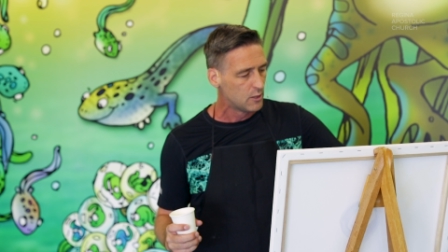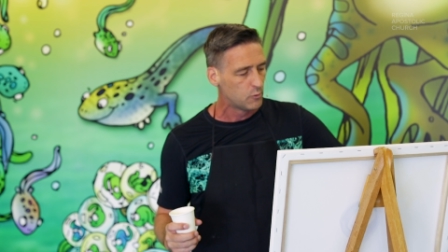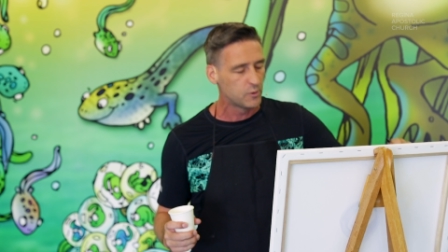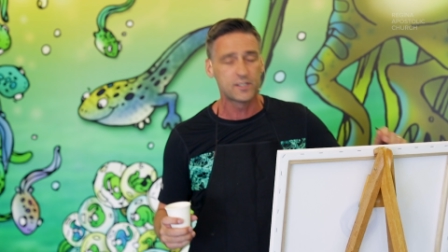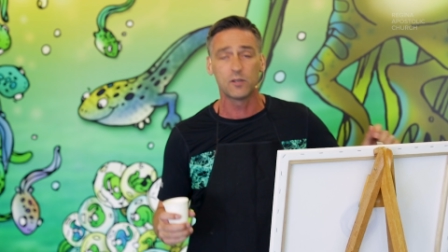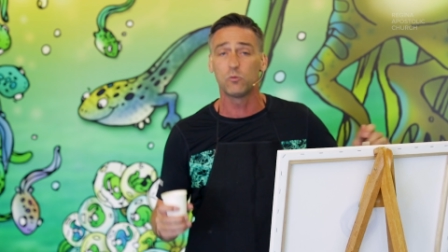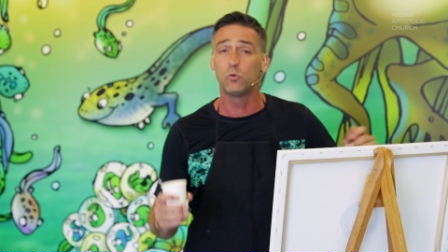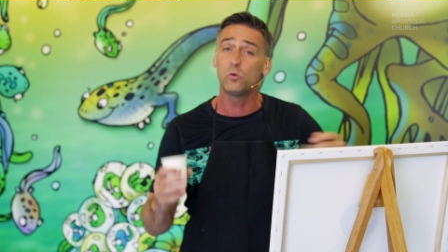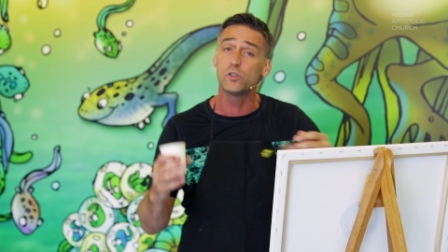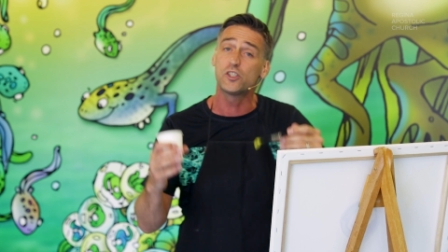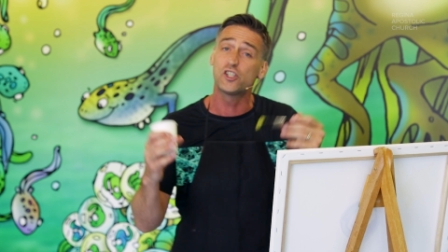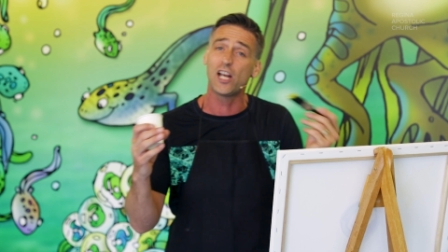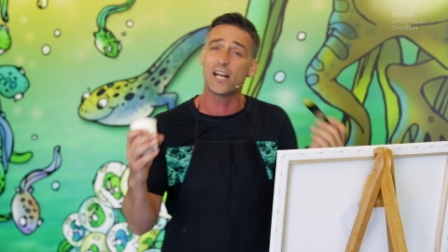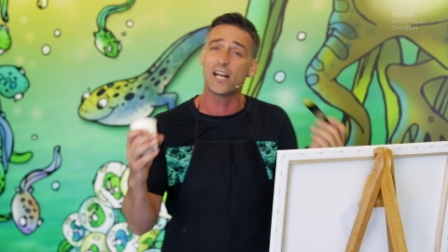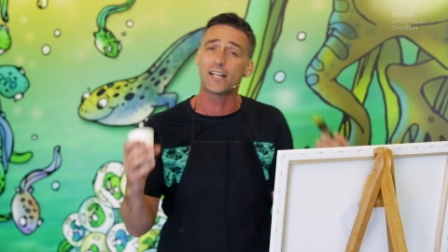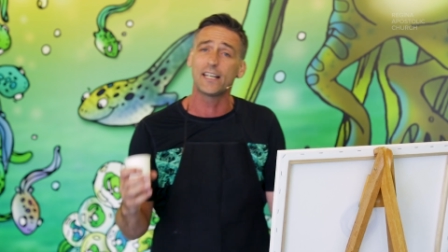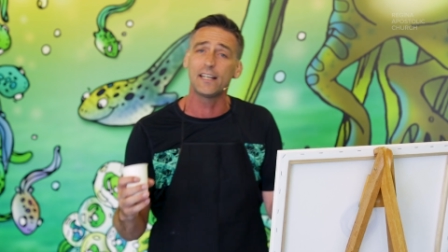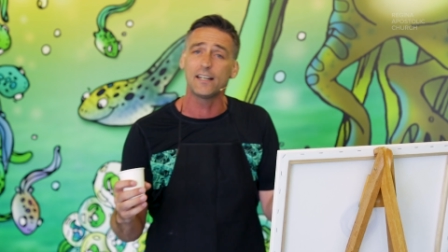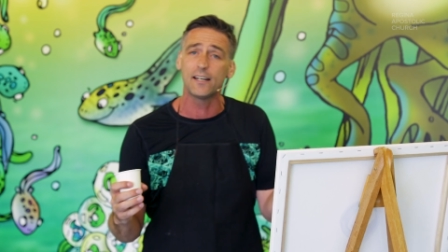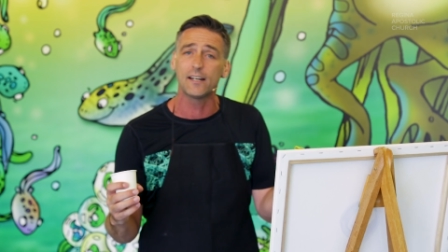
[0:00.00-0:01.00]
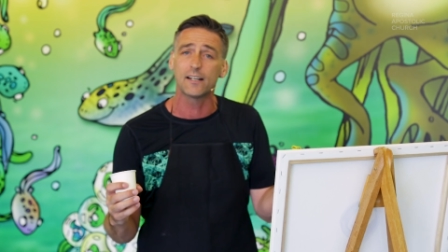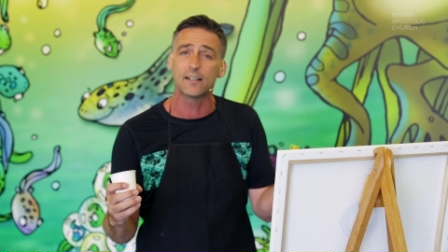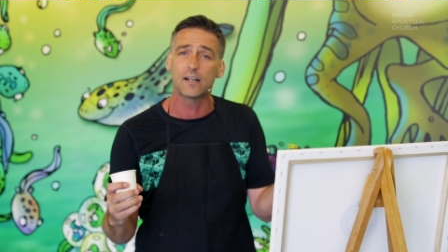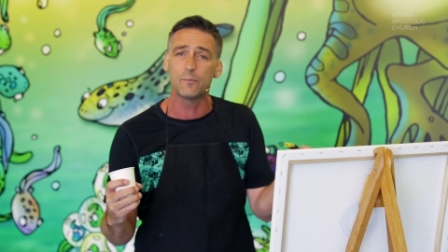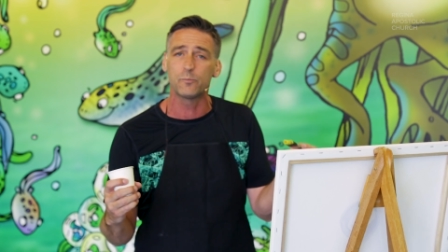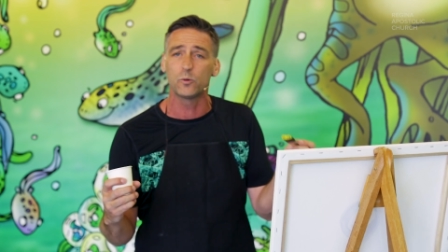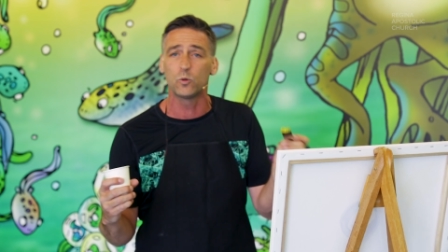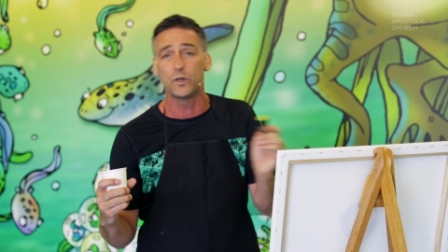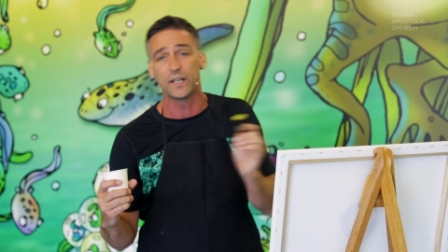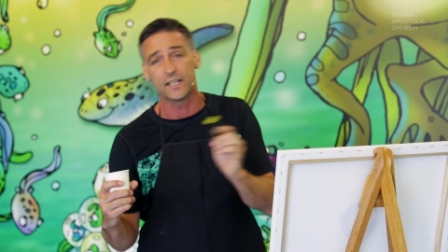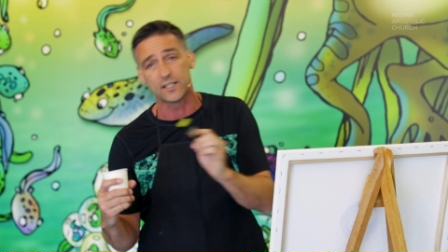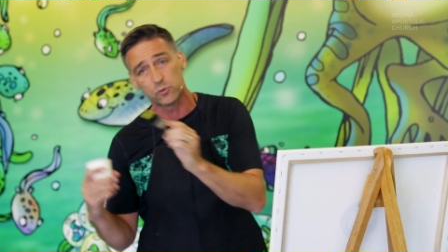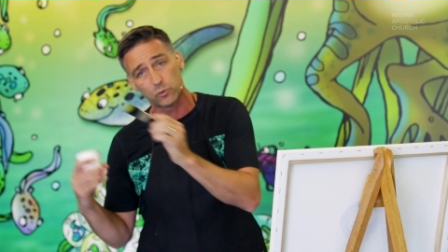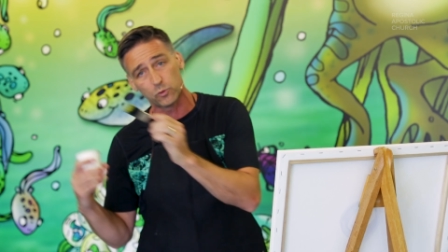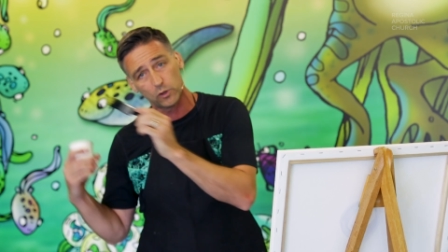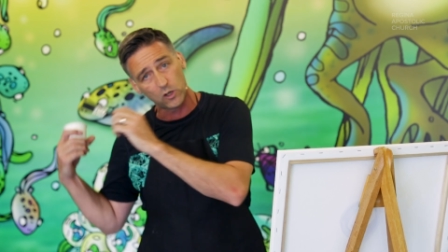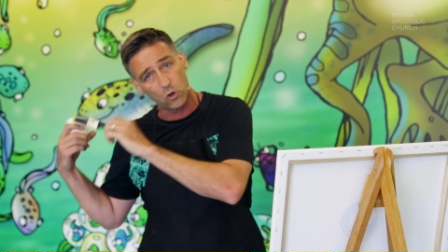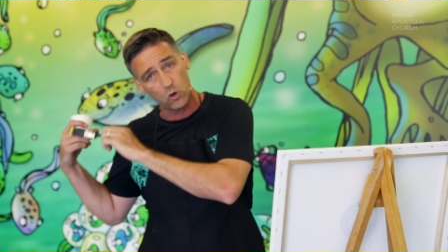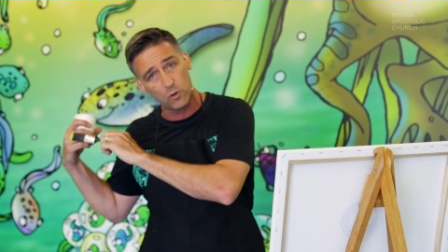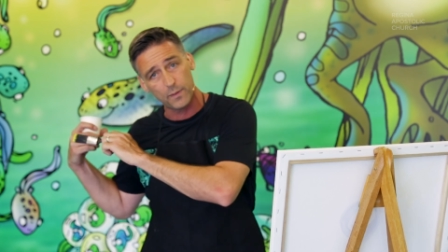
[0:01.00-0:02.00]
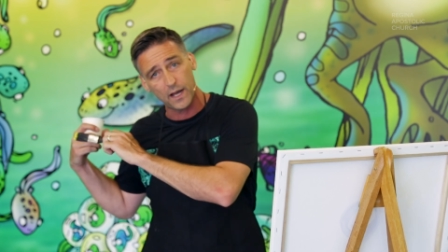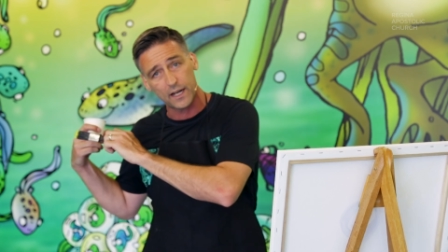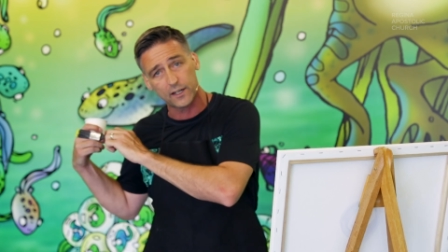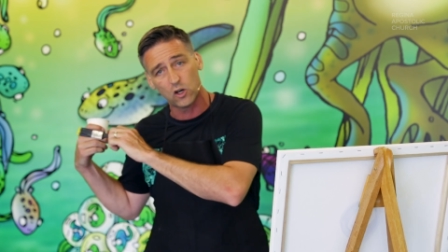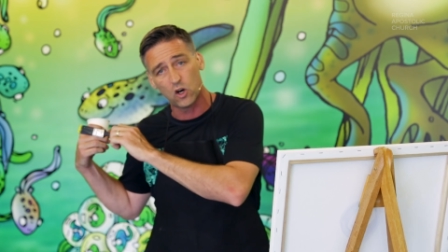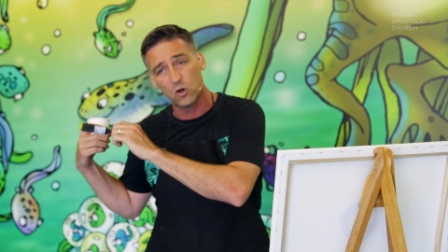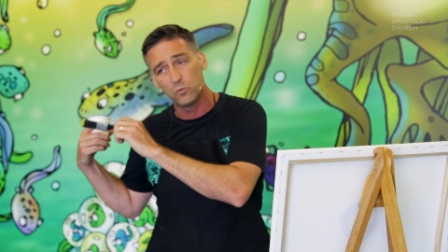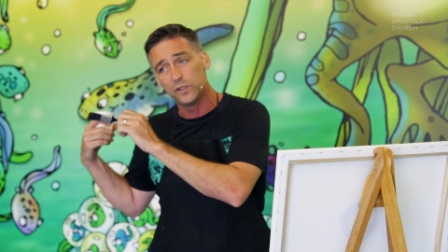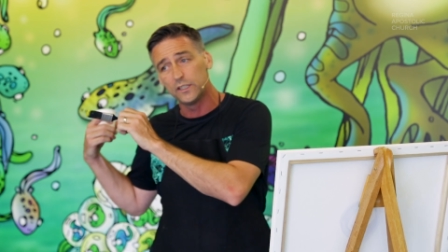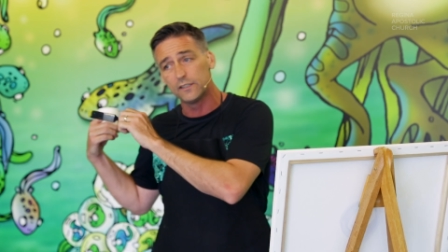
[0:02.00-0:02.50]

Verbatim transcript: We said, well, we'll check in in a couple weeks. We're going back home.